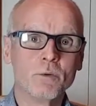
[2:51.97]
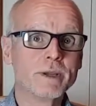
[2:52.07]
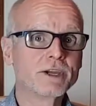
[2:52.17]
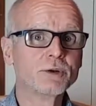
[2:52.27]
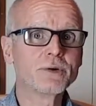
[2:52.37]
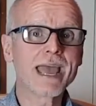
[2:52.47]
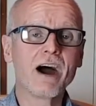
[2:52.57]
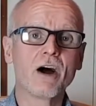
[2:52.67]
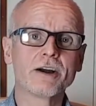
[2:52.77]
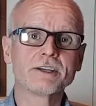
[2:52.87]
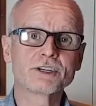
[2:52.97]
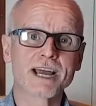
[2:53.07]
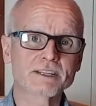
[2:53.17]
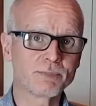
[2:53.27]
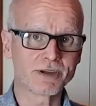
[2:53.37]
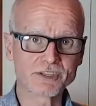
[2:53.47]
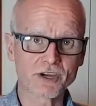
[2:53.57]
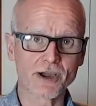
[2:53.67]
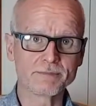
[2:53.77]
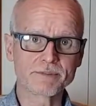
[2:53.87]
We can all get hijacked by
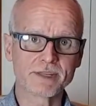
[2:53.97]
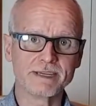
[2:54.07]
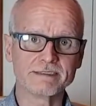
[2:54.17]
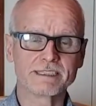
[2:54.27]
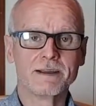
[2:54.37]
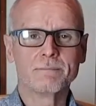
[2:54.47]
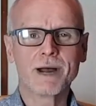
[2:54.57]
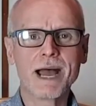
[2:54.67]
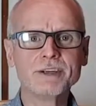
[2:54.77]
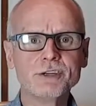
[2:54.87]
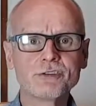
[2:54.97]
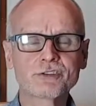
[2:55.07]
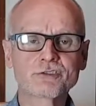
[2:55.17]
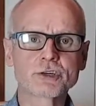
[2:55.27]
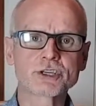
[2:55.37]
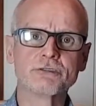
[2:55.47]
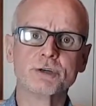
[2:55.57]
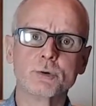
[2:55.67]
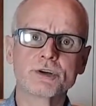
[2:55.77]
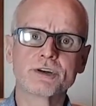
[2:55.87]
time thieves, but how do you structure
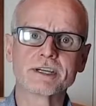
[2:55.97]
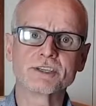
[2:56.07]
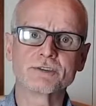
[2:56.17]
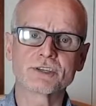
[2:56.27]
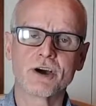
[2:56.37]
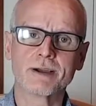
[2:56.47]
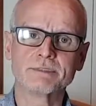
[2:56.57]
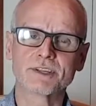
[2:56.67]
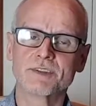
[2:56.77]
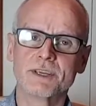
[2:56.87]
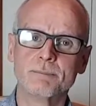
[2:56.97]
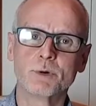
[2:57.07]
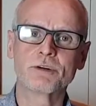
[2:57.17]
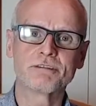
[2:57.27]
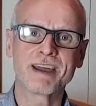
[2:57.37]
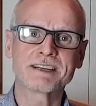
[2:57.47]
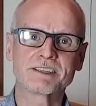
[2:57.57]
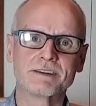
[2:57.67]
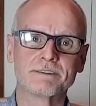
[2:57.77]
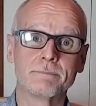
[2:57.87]
and organise your time so that you're more
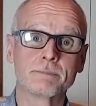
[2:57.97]
effective?